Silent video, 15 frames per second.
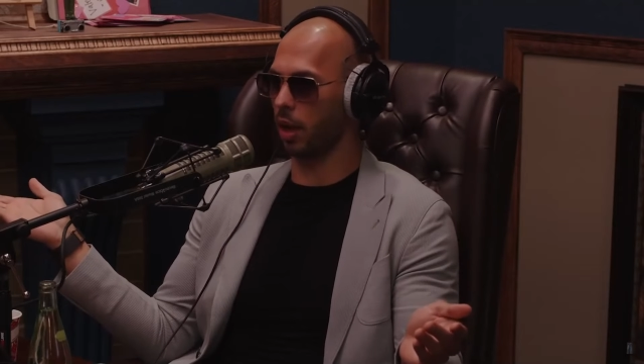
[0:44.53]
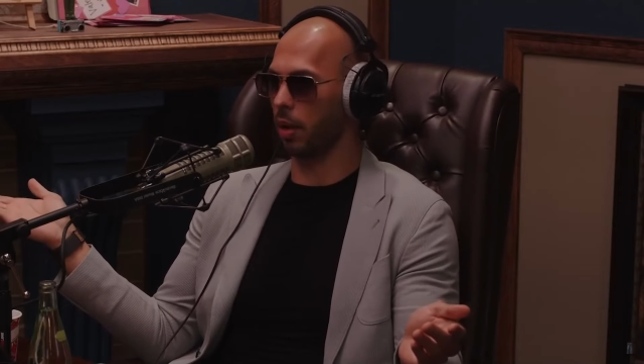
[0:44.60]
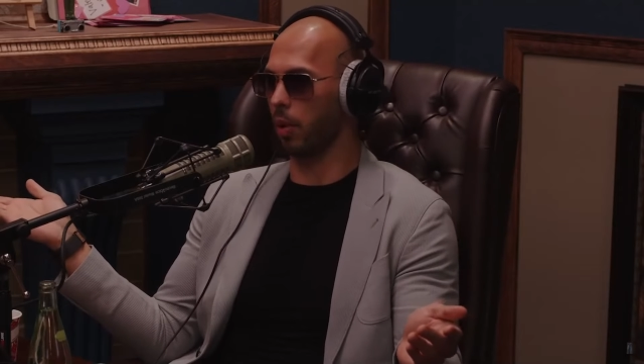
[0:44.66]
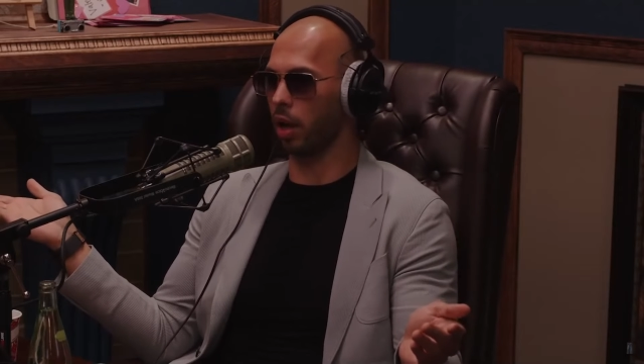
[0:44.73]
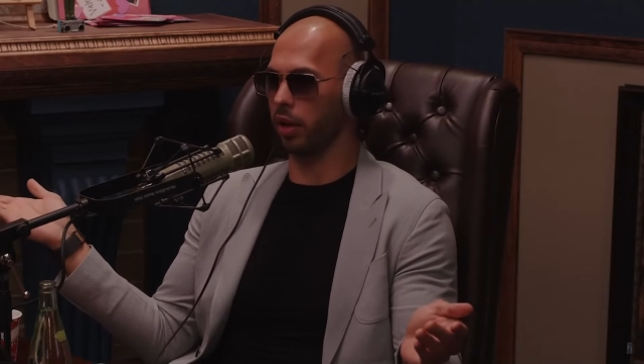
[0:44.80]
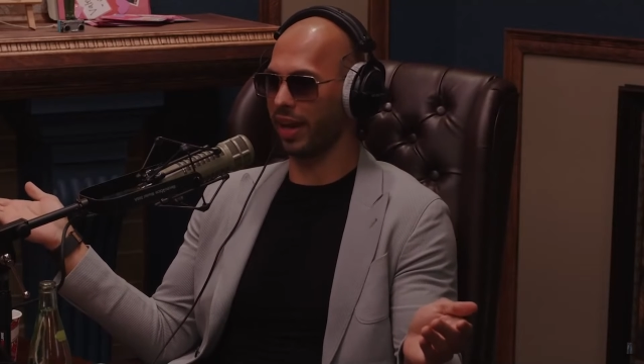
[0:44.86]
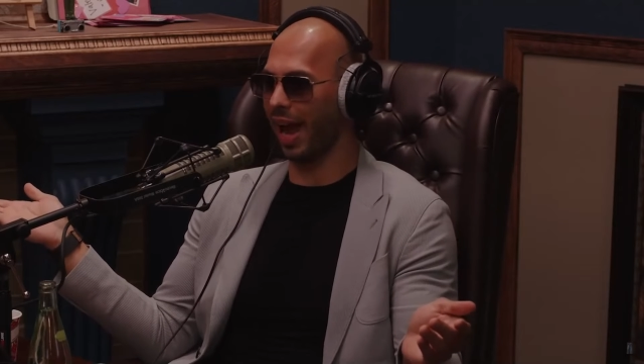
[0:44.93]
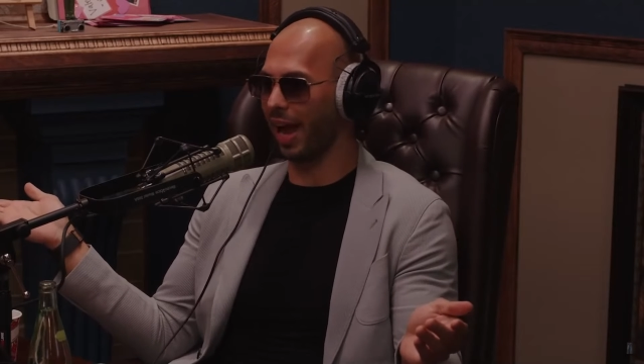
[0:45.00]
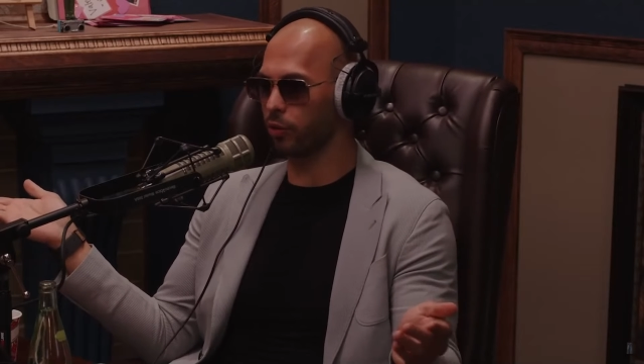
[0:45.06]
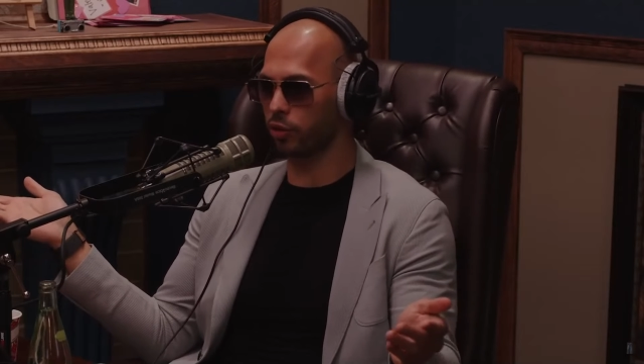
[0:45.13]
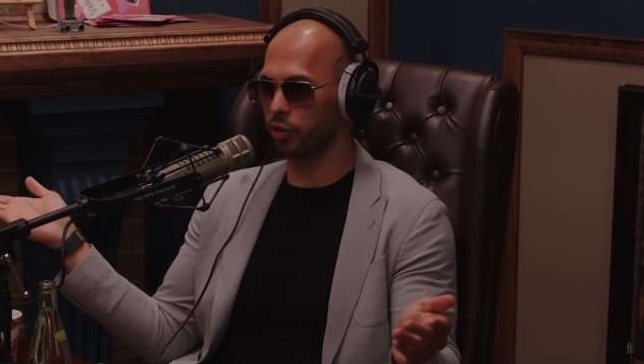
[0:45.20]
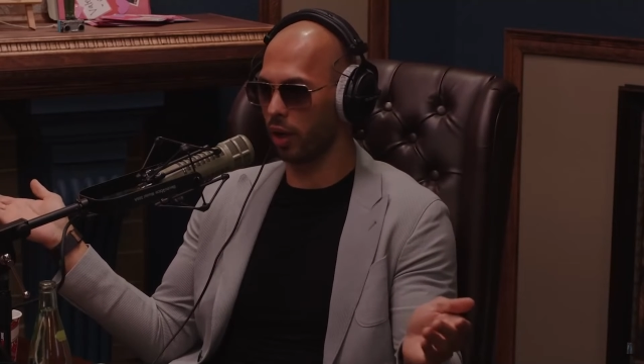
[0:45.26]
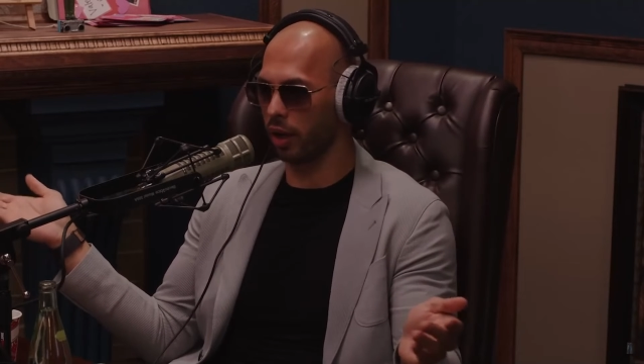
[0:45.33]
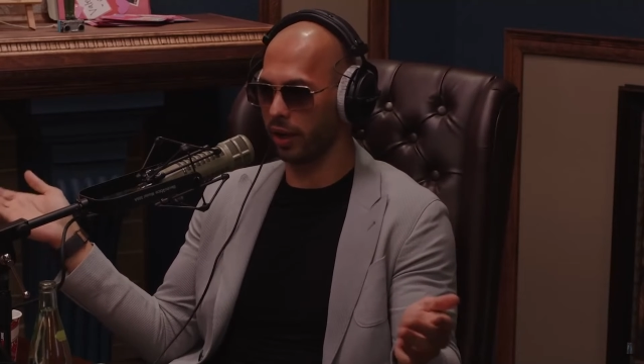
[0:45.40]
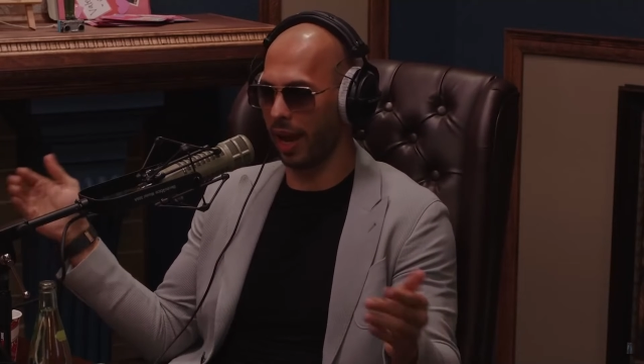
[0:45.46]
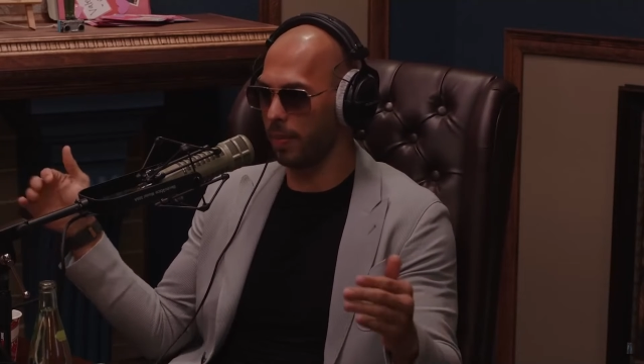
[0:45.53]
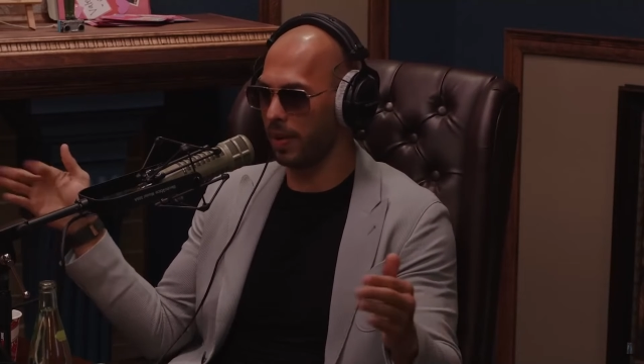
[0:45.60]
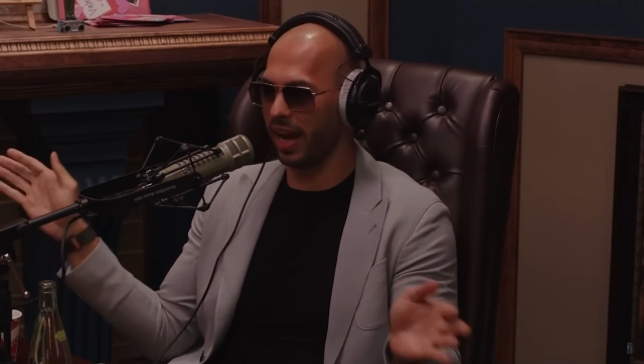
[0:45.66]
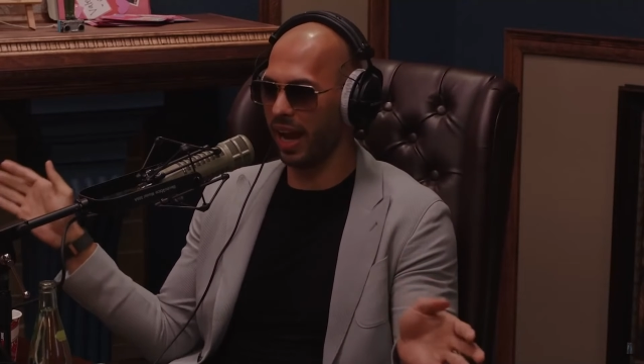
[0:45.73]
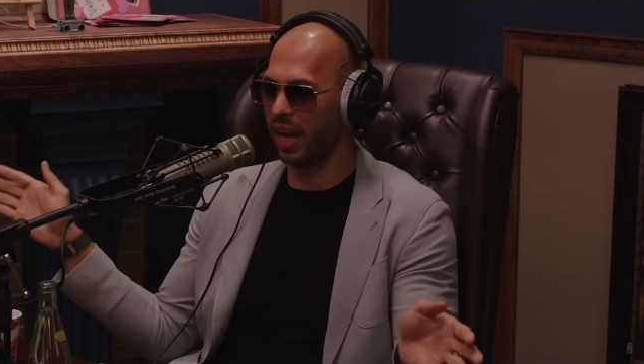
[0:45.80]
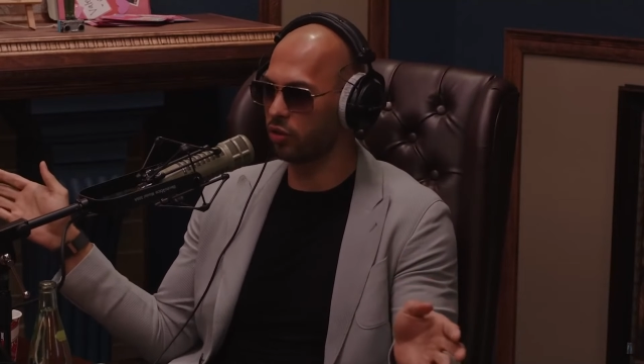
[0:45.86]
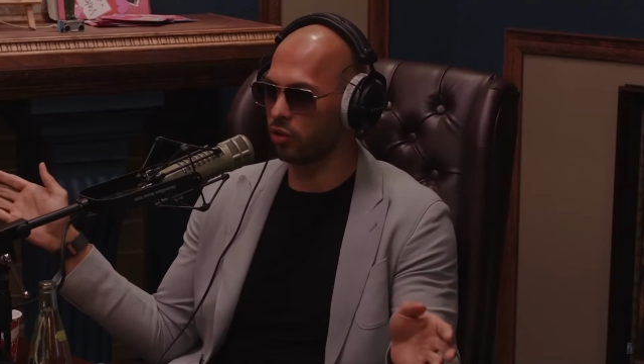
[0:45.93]
I'm uncounseled. I can't be
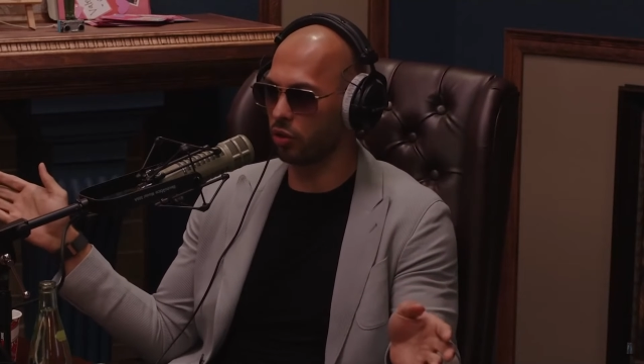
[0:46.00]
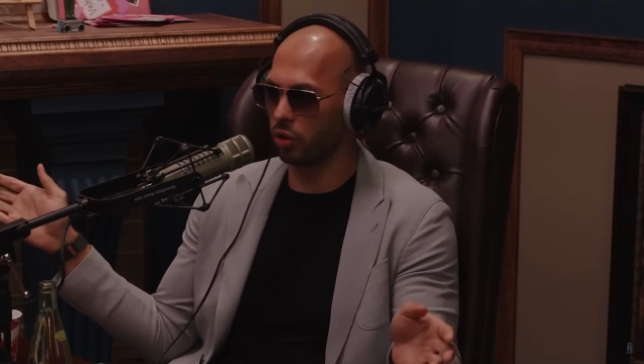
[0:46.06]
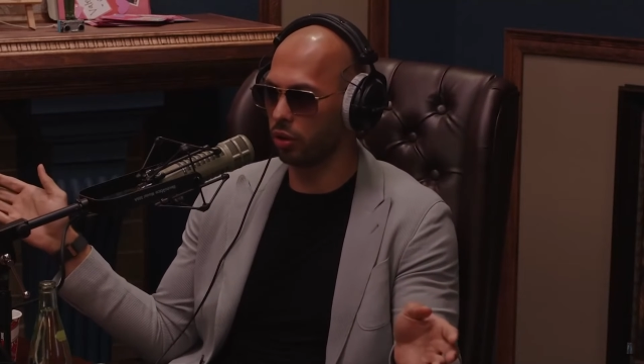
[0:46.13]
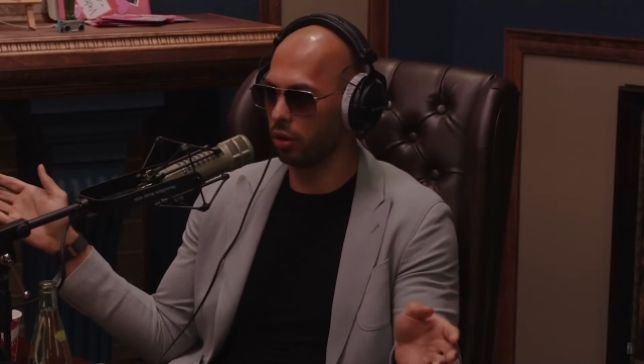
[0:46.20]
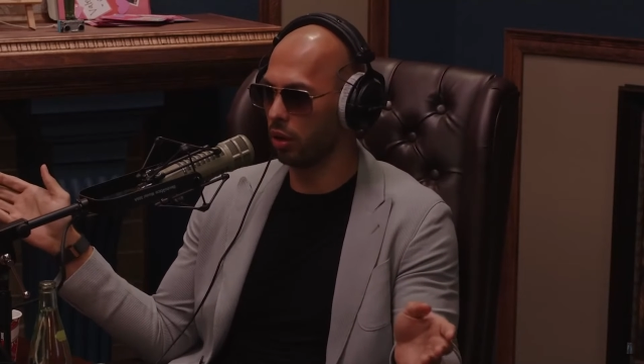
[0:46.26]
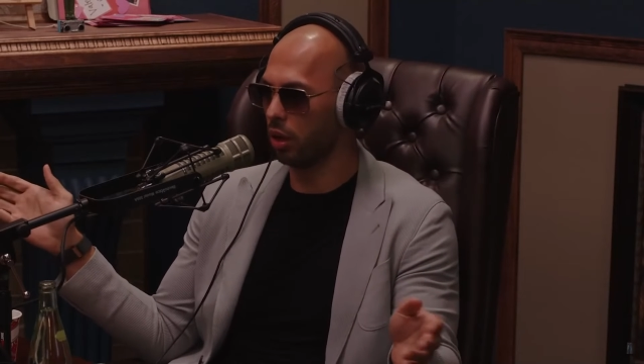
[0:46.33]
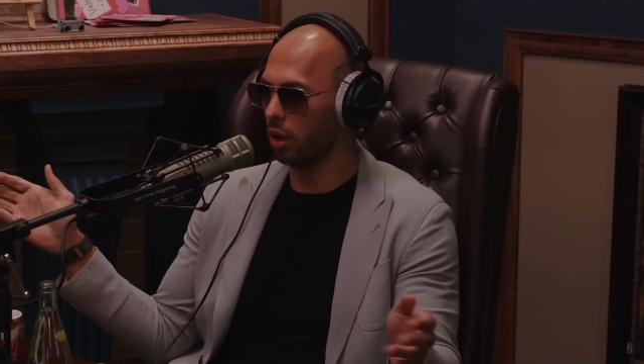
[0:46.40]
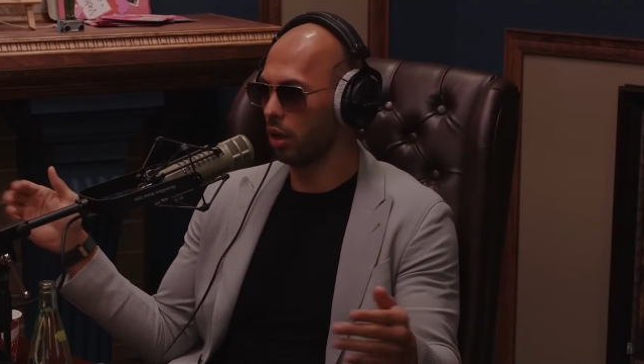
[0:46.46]
canceled.